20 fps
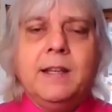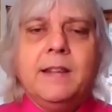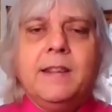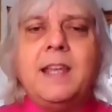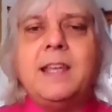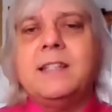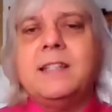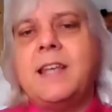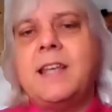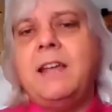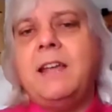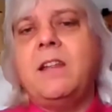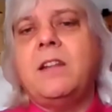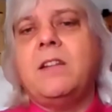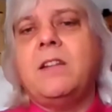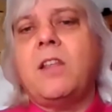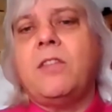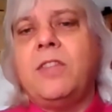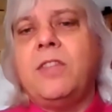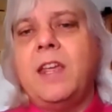They say that
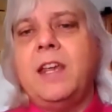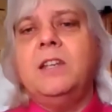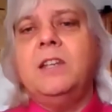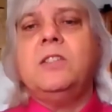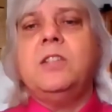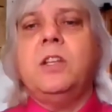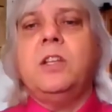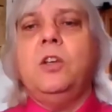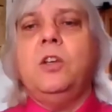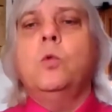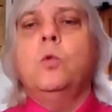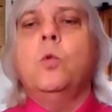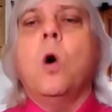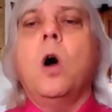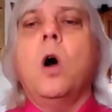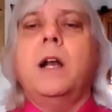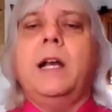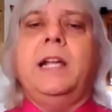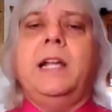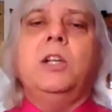the things that you
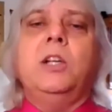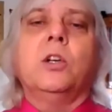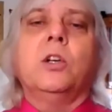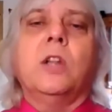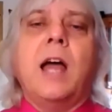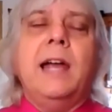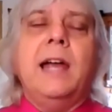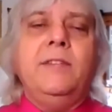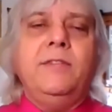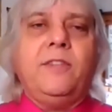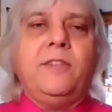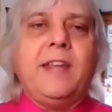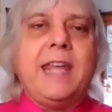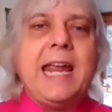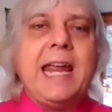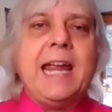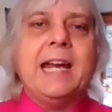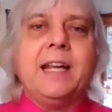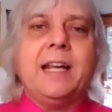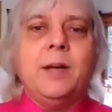want in your life
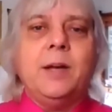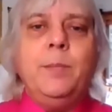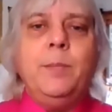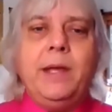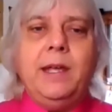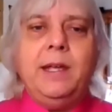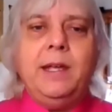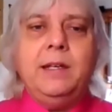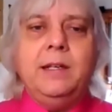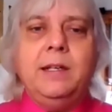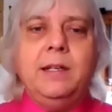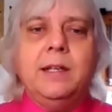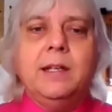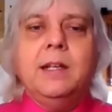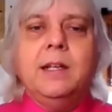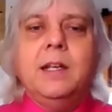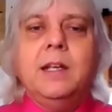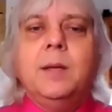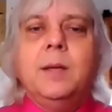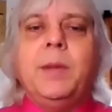can't come in
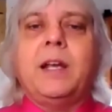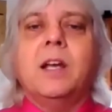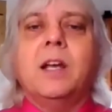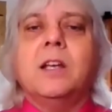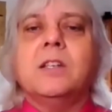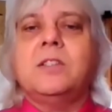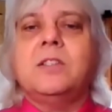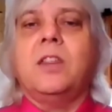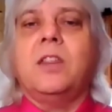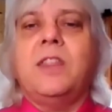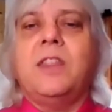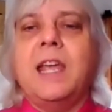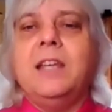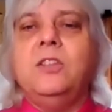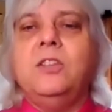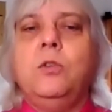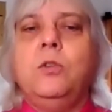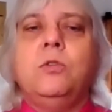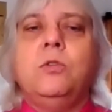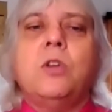because the
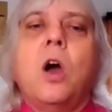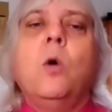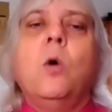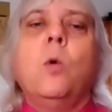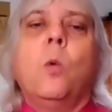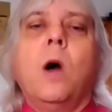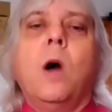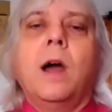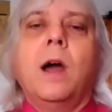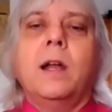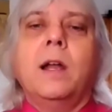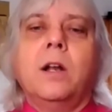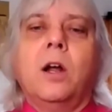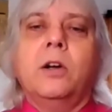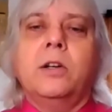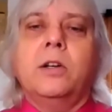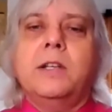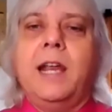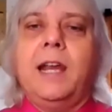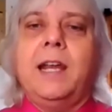things you don't want are
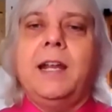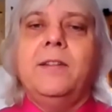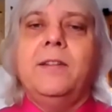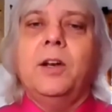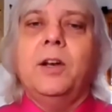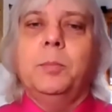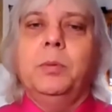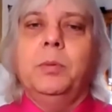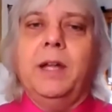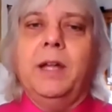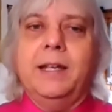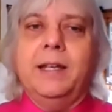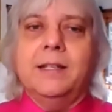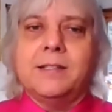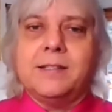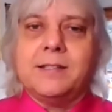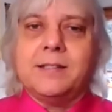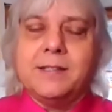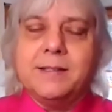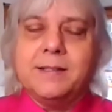taking their
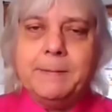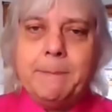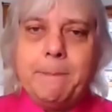place.